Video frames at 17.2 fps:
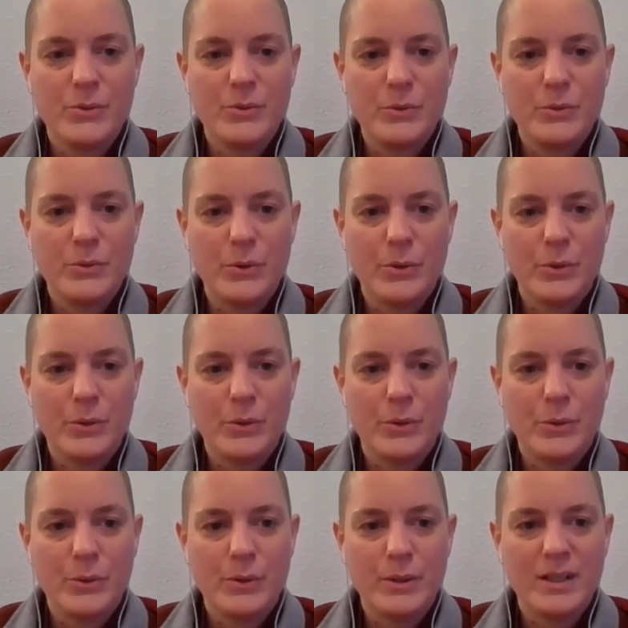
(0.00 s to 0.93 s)

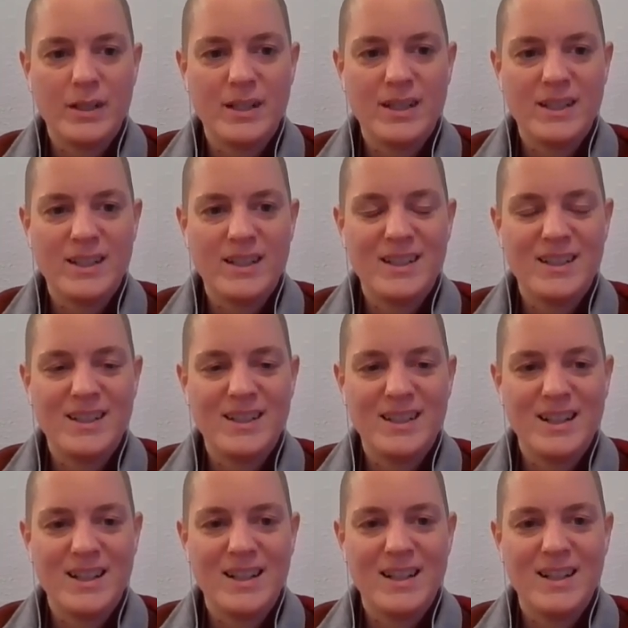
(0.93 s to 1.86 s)
So,
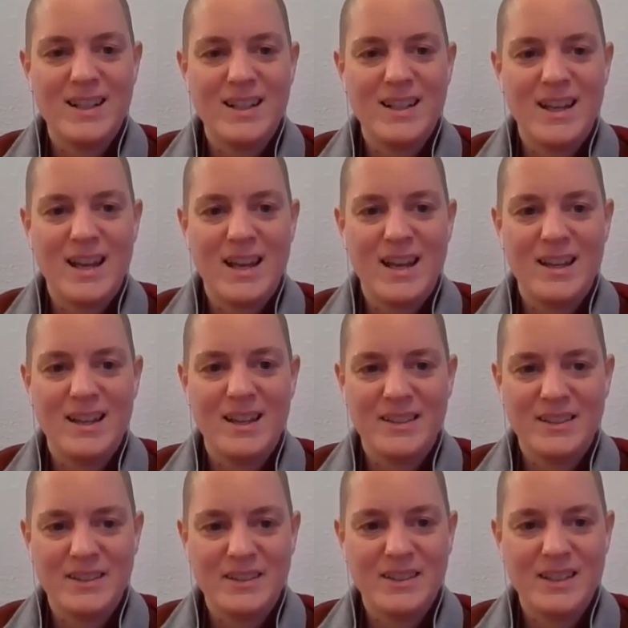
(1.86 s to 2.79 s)

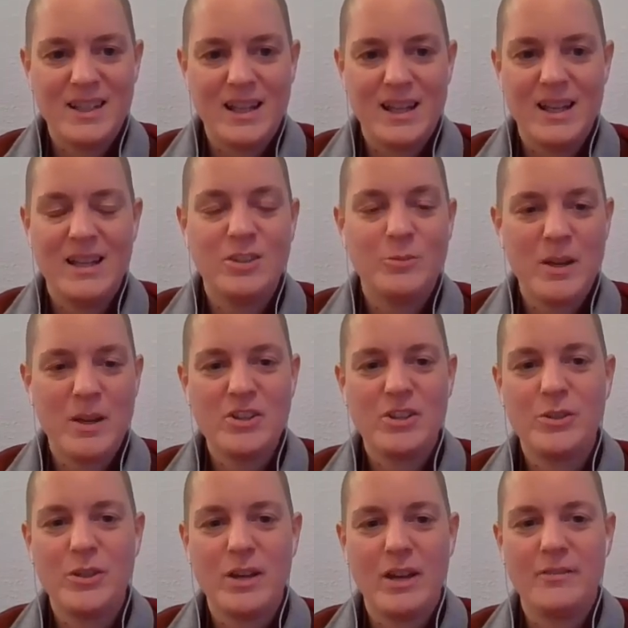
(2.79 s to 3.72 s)
and
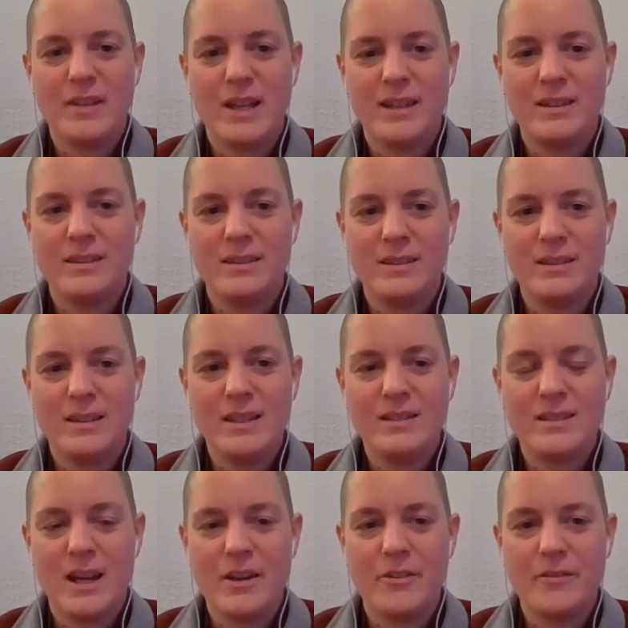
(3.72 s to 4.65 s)
especially to have like these
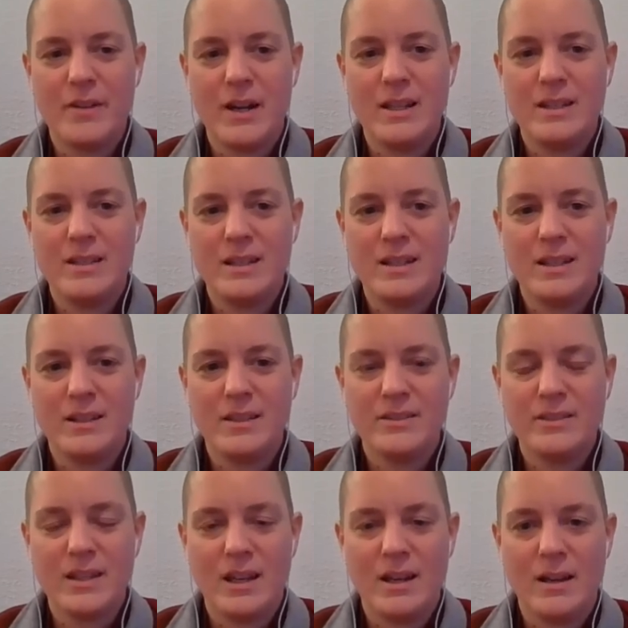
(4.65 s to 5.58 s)
kind of ideas